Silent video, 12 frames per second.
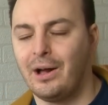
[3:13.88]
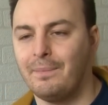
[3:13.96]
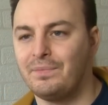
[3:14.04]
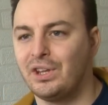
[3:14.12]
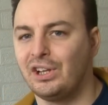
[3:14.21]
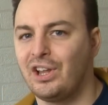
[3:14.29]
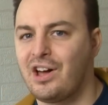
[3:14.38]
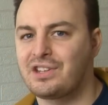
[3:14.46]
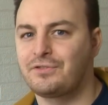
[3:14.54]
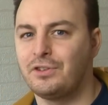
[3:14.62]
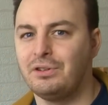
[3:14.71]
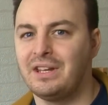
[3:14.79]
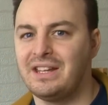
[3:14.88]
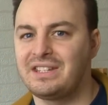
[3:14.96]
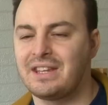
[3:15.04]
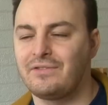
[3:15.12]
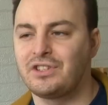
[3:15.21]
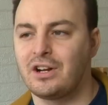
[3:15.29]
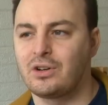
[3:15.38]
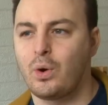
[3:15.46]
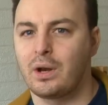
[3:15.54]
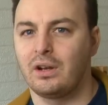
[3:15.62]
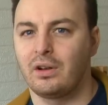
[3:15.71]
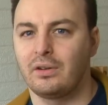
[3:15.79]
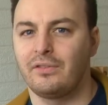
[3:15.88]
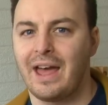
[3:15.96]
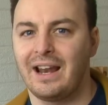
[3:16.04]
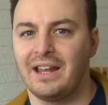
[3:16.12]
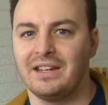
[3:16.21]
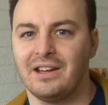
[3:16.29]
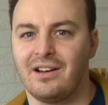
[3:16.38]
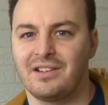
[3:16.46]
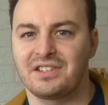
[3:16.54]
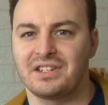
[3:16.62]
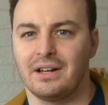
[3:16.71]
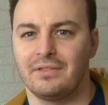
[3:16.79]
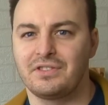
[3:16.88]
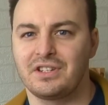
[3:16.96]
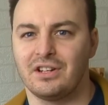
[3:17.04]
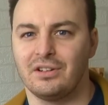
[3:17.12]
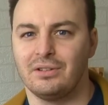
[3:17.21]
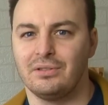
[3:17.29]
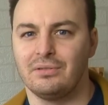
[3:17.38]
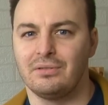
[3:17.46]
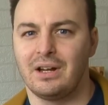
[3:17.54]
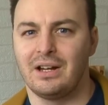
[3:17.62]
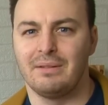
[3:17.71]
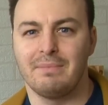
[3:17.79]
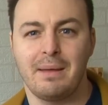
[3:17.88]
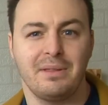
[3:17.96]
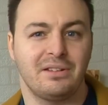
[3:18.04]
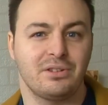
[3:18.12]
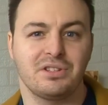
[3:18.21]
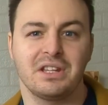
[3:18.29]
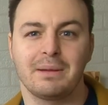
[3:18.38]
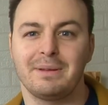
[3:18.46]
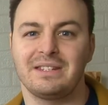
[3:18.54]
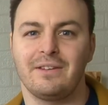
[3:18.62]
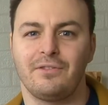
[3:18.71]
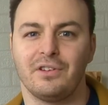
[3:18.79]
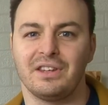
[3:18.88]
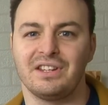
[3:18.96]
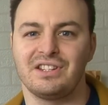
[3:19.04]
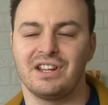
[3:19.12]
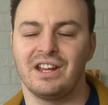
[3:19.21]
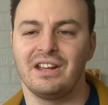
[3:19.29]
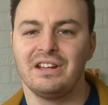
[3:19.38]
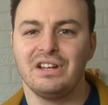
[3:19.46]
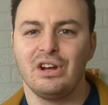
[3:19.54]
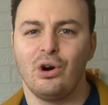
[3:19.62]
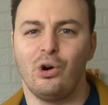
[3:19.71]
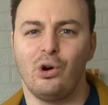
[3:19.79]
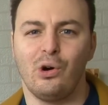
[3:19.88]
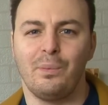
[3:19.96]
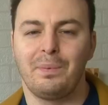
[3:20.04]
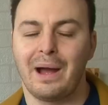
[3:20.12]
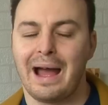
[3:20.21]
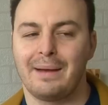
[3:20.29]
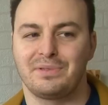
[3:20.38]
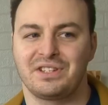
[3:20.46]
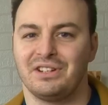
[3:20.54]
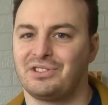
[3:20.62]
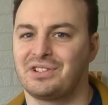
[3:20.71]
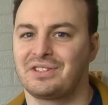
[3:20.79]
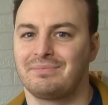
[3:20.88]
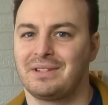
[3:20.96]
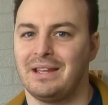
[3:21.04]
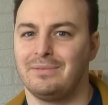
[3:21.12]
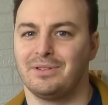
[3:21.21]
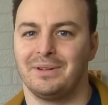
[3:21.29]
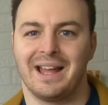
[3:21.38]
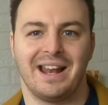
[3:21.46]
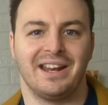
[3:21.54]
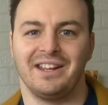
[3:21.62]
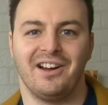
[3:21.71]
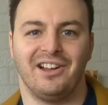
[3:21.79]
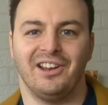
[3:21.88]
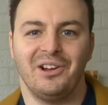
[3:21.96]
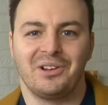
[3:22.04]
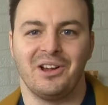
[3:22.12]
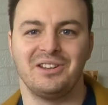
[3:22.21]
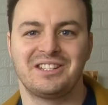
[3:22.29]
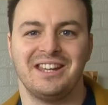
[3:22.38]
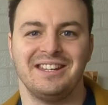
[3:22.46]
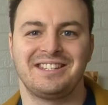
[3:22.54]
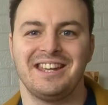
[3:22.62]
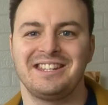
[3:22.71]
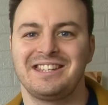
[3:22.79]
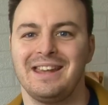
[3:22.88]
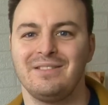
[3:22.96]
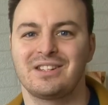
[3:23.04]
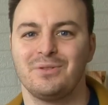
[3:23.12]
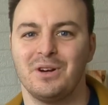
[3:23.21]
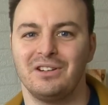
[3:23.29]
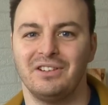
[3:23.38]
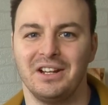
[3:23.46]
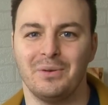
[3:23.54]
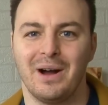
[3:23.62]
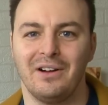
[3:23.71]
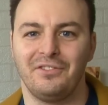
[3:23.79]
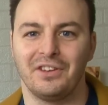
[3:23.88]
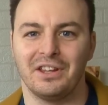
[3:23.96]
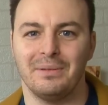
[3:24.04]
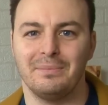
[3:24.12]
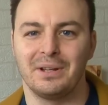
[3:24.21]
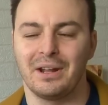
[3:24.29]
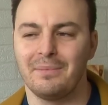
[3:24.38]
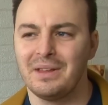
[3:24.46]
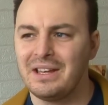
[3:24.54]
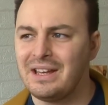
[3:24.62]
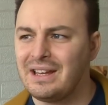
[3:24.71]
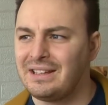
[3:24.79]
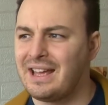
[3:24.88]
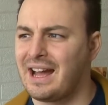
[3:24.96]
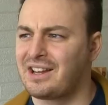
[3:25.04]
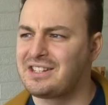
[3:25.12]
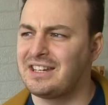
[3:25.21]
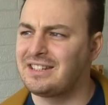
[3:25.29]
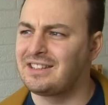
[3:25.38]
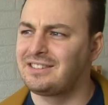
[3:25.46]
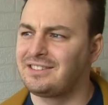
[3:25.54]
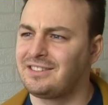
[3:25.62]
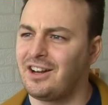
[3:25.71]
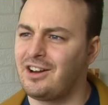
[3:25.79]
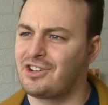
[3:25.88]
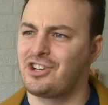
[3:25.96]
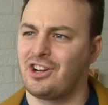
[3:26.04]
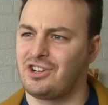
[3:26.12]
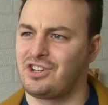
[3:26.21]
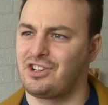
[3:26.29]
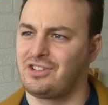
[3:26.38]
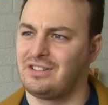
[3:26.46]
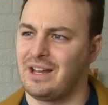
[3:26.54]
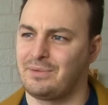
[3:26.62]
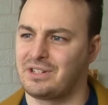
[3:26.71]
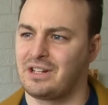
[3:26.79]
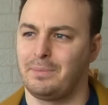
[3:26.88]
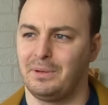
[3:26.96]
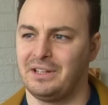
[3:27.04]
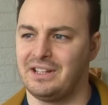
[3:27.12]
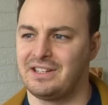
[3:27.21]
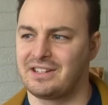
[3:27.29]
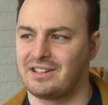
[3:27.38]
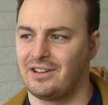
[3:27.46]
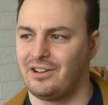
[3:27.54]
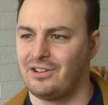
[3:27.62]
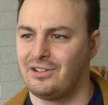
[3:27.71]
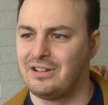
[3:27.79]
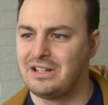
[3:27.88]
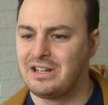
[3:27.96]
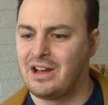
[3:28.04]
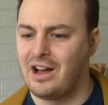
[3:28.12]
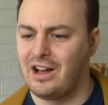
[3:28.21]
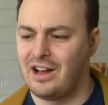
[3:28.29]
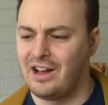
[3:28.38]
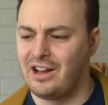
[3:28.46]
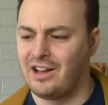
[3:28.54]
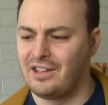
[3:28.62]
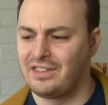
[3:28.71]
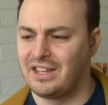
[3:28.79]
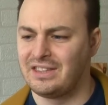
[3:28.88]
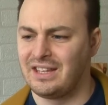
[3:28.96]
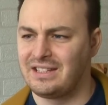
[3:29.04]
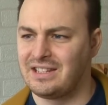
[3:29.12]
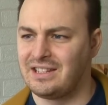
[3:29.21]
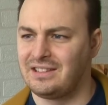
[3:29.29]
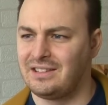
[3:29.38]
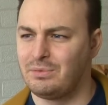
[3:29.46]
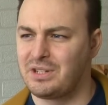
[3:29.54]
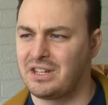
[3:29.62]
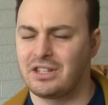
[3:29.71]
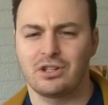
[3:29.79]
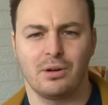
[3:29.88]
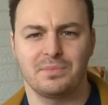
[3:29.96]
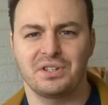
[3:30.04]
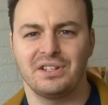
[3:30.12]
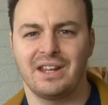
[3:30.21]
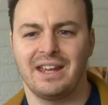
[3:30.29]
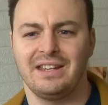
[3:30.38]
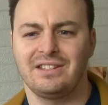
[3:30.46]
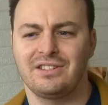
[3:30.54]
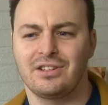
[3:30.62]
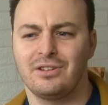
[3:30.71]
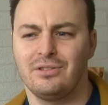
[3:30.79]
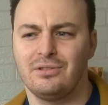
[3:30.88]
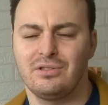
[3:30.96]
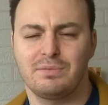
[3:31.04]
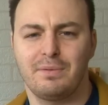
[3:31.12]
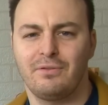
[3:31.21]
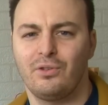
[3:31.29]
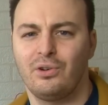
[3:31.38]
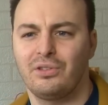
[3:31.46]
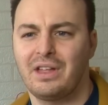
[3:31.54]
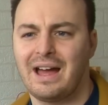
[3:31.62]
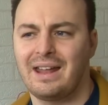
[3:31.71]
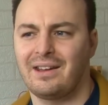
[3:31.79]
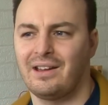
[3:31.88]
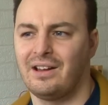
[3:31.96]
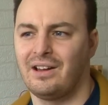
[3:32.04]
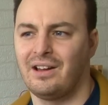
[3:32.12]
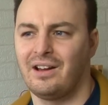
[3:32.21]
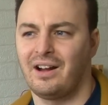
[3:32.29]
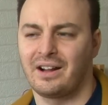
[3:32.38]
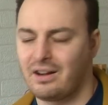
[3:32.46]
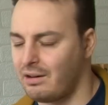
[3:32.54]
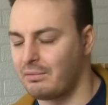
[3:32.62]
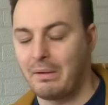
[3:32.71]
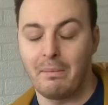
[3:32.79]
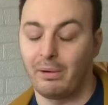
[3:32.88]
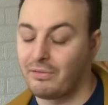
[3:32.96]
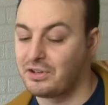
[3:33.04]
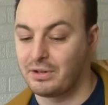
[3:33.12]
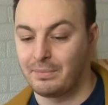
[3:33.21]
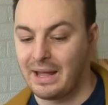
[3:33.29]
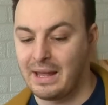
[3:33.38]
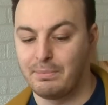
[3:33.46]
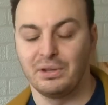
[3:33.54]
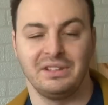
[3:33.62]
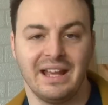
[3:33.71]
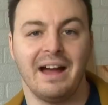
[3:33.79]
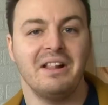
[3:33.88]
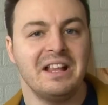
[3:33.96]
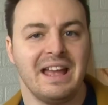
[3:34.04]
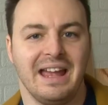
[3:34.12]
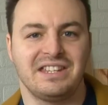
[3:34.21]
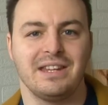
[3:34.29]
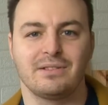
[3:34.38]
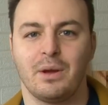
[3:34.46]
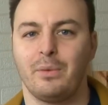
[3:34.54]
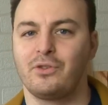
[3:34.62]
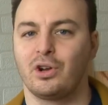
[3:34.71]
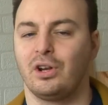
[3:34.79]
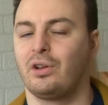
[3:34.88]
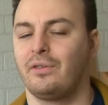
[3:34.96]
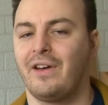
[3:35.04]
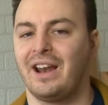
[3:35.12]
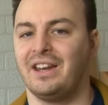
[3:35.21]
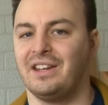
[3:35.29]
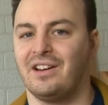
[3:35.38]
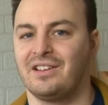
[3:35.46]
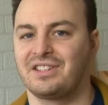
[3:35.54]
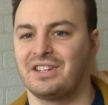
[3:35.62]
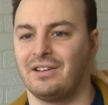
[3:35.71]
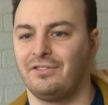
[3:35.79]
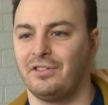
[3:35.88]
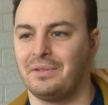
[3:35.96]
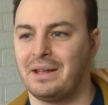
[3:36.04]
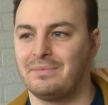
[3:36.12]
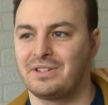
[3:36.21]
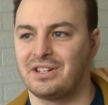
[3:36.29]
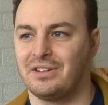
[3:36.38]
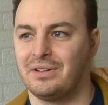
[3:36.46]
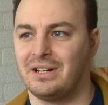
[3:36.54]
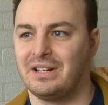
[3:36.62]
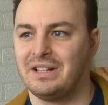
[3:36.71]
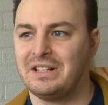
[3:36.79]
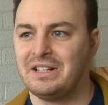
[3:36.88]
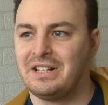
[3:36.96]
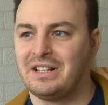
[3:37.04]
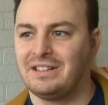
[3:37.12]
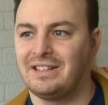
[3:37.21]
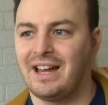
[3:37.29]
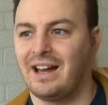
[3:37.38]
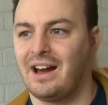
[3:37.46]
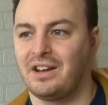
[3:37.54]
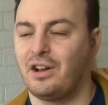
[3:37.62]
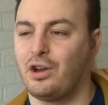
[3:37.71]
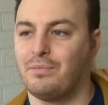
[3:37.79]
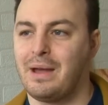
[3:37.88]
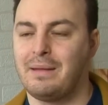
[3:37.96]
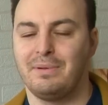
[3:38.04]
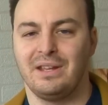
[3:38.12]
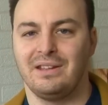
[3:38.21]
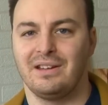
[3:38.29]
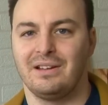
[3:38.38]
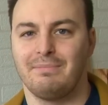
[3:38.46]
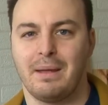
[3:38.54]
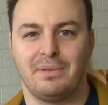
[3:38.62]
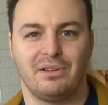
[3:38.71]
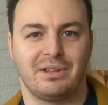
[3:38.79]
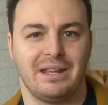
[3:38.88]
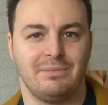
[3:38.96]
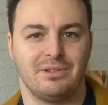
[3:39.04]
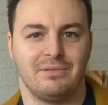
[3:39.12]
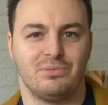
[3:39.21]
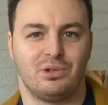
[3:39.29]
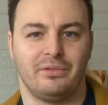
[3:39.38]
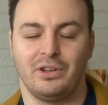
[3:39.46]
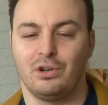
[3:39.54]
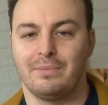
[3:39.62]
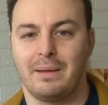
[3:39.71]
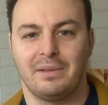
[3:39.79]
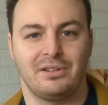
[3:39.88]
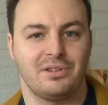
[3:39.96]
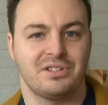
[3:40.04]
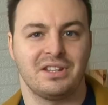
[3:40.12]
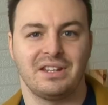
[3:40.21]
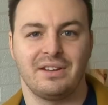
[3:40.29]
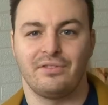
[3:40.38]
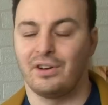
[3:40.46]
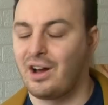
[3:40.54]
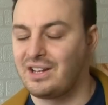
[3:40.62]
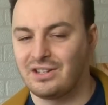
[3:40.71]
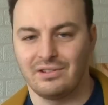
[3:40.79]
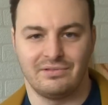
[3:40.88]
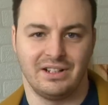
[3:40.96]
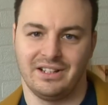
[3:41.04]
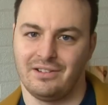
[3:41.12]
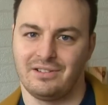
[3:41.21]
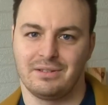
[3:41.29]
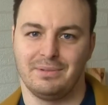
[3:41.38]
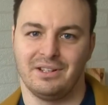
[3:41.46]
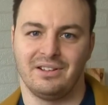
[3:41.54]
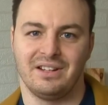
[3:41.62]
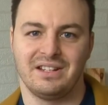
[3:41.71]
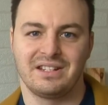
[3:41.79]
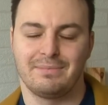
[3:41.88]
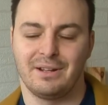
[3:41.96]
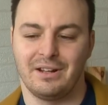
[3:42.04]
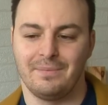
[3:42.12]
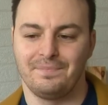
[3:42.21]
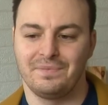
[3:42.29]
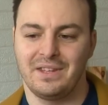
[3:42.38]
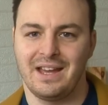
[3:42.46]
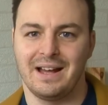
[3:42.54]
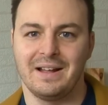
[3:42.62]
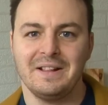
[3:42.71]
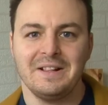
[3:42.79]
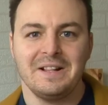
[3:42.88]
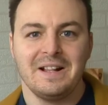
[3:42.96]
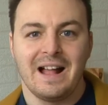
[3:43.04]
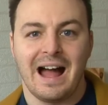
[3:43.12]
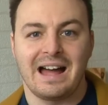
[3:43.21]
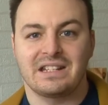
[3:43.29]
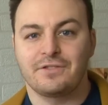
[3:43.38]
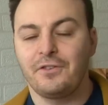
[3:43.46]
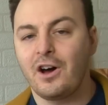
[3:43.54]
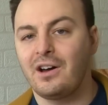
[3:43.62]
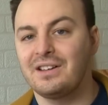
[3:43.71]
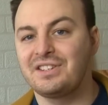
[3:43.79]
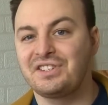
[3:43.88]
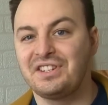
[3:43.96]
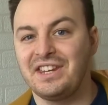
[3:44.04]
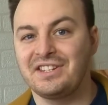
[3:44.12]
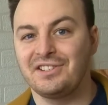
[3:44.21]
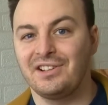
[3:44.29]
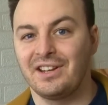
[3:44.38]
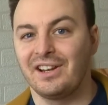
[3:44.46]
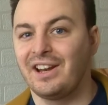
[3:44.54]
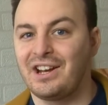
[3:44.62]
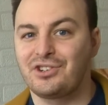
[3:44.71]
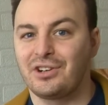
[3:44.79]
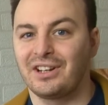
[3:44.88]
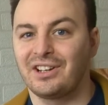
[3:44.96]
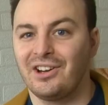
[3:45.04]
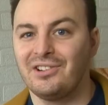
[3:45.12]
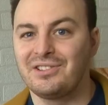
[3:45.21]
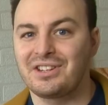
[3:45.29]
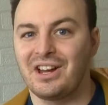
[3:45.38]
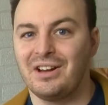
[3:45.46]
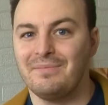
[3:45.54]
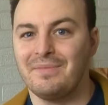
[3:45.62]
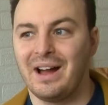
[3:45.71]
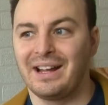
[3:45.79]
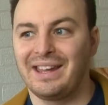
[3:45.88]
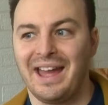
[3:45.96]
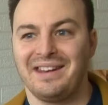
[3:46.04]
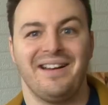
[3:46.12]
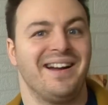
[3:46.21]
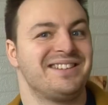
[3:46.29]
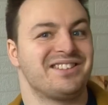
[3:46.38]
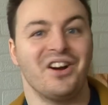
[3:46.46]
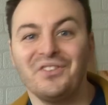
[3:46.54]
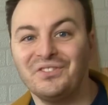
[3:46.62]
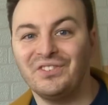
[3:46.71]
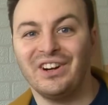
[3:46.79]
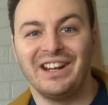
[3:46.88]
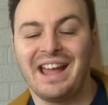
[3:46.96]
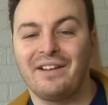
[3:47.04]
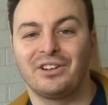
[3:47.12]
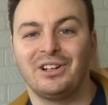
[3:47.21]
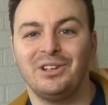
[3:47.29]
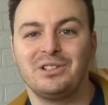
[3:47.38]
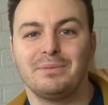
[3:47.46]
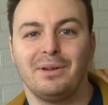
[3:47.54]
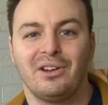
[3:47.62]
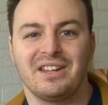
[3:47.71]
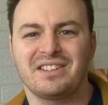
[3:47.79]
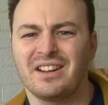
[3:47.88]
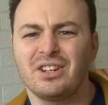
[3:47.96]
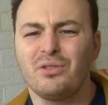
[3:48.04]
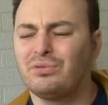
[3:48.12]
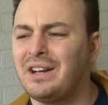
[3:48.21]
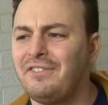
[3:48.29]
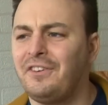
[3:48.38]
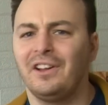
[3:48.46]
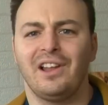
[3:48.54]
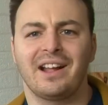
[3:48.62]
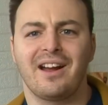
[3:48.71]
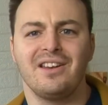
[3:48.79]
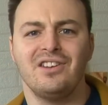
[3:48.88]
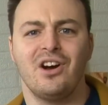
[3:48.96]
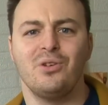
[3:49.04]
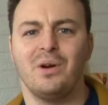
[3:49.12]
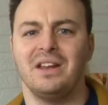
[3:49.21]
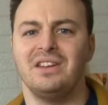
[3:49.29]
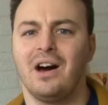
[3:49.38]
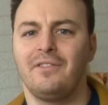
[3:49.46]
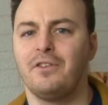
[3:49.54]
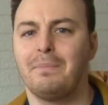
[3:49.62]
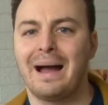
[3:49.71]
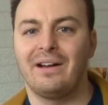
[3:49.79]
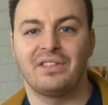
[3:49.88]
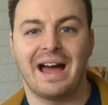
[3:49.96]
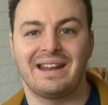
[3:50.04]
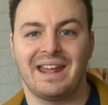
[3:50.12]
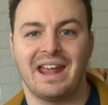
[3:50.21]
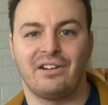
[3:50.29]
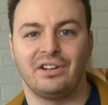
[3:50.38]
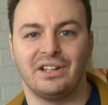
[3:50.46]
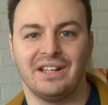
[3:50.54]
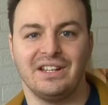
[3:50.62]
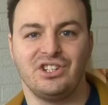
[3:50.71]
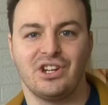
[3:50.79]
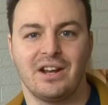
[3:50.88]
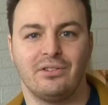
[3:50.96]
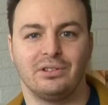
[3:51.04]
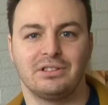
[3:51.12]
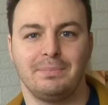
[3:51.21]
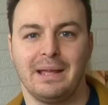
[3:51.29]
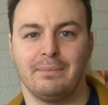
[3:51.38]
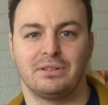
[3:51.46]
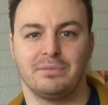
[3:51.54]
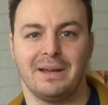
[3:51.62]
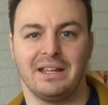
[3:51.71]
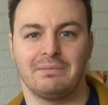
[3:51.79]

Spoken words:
The last few years they've done quite a lot of LNER stuff, so maybe they'll do something a bit different this year, or perhaps they'll just keep doing LNER locos since it seems to work really well for them. But yeah, because they did the Hush Hush, that was a couple of years ago. Then they did, was it the Thompson A2s before that? I can't remember off the top of my head, but yeah, it seems like we've got a lot of LNER stuff from them, so yeah, I don't know, maybe they'll keep doing more of it, or maybe they'll do something different. I don't really know, to be honest, but yeah. As far as diesel and electric goes, again, I don't really have a clue, to be honest. I don't really feel like I know enough about that area in general to be able to make